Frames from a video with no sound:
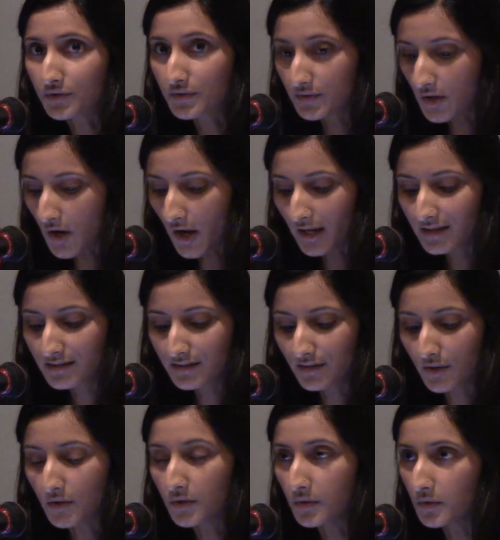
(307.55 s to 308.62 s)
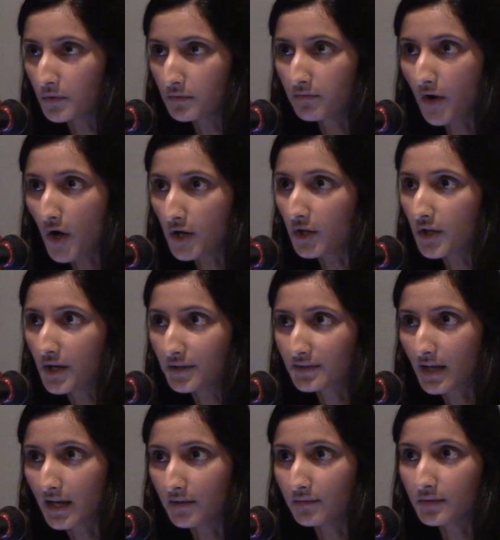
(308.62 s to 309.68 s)
Scott, who fought
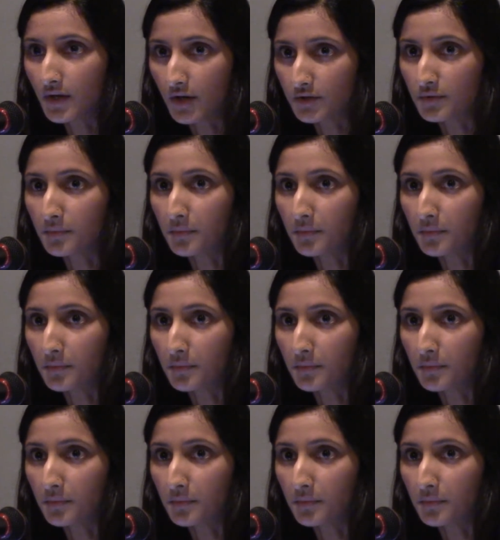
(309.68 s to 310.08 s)
alongside Dr.